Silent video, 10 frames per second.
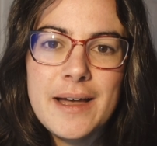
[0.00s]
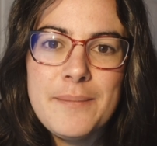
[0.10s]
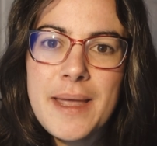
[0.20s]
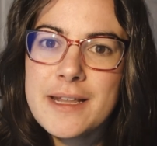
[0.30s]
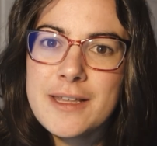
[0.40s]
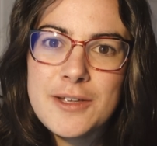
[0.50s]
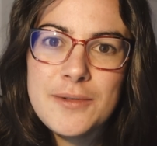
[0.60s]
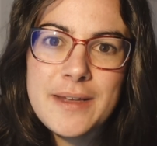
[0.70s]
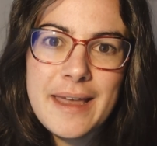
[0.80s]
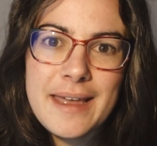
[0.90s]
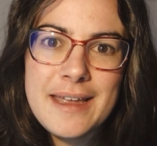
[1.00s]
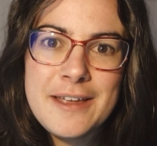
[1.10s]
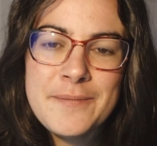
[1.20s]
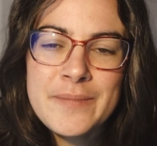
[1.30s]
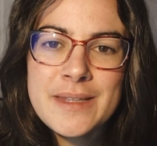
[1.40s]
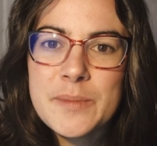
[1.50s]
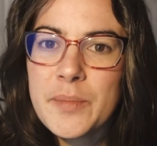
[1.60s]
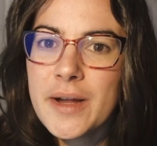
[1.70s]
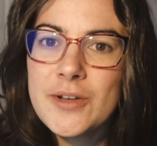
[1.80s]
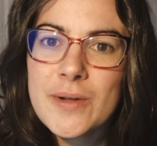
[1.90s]
Made in the UK, it's a
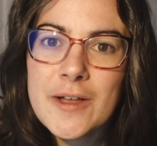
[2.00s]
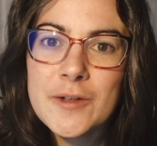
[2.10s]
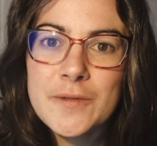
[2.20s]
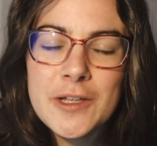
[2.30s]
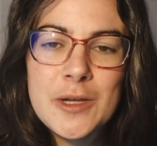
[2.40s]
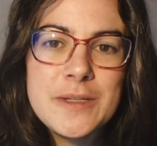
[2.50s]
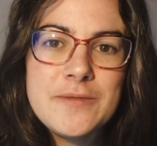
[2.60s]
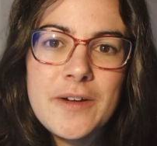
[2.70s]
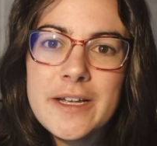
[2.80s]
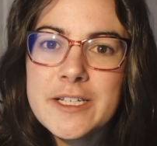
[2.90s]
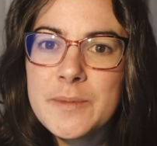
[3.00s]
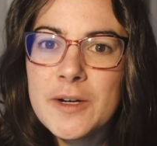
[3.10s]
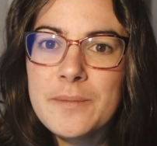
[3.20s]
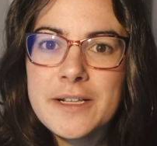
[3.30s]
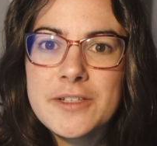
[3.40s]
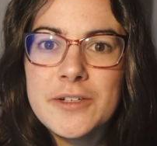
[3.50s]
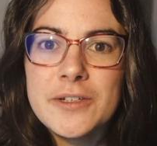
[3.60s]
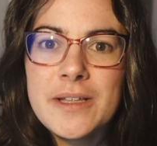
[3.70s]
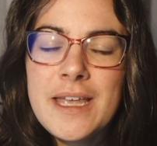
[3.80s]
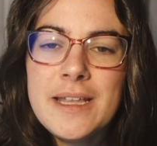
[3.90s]
brand new color film, it's very
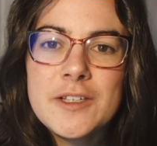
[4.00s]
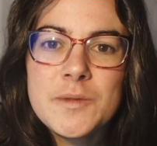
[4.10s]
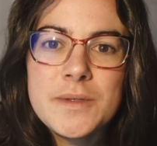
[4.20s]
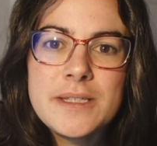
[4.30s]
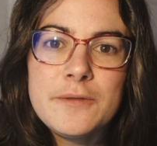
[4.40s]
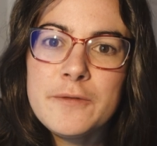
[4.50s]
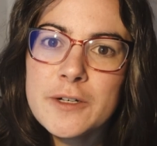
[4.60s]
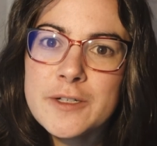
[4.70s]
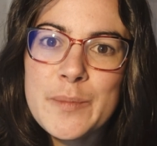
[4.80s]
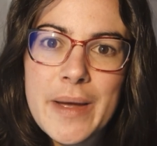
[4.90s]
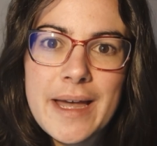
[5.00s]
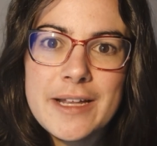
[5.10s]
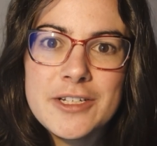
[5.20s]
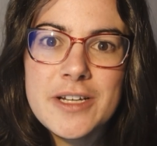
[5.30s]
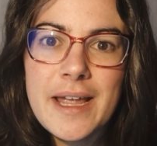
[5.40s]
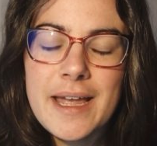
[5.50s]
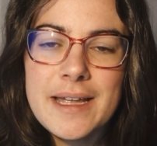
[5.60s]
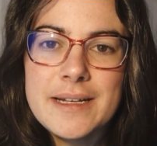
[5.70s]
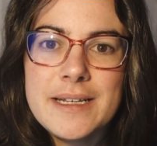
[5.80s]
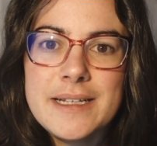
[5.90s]
experimental. This was the first batch
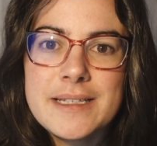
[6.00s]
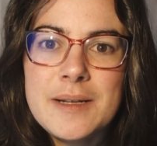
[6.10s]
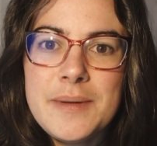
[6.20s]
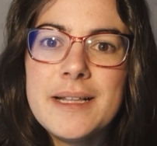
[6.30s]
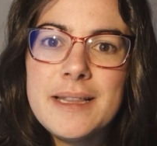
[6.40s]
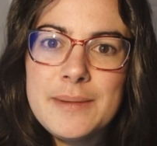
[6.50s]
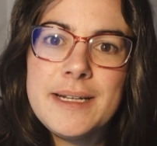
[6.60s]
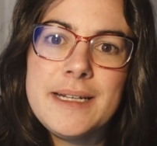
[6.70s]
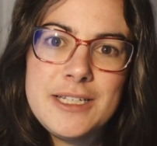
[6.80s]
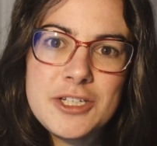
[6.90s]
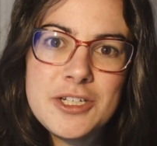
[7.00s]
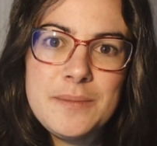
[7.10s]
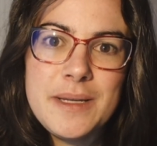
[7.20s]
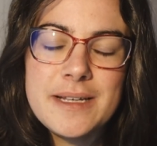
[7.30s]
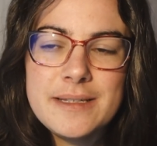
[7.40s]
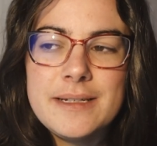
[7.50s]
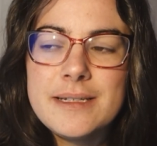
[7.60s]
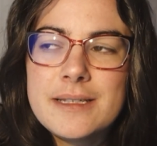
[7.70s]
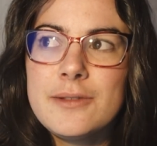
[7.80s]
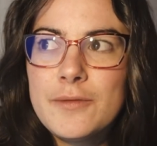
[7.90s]
and it's gonna be a limited edition because it
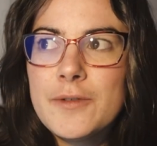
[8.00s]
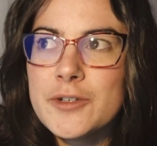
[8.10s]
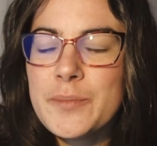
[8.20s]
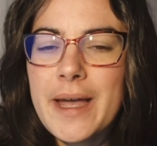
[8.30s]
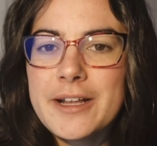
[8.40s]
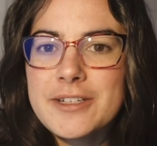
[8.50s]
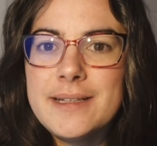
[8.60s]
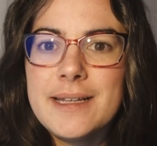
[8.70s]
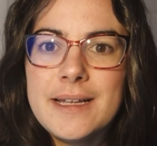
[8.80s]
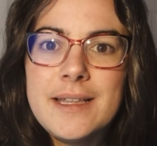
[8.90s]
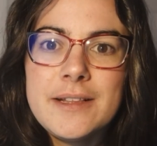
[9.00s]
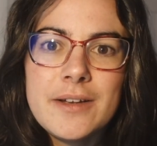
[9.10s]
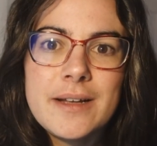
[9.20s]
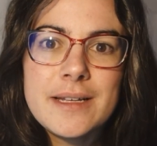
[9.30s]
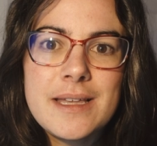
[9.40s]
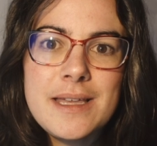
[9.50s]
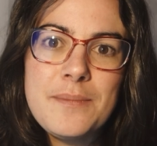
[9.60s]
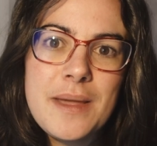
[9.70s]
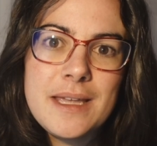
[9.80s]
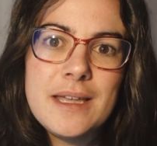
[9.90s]
is the first batch. And then I think they're gonna
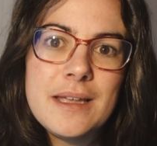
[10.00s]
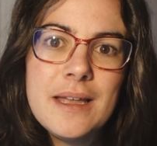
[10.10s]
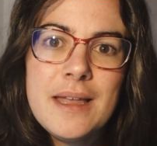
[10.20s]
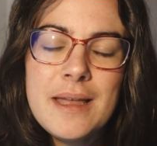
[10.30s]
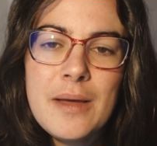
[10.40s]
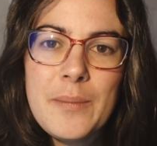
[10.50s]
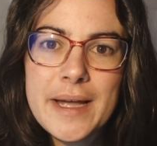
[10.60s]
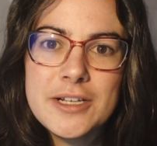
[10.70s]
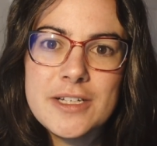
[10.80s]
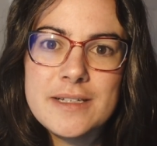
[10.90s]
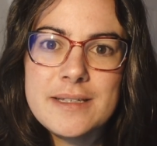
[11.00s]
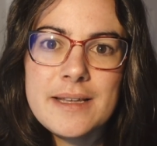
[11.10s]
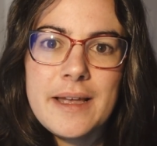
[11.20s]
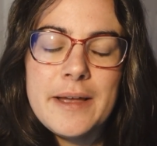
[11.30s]
keep making batches.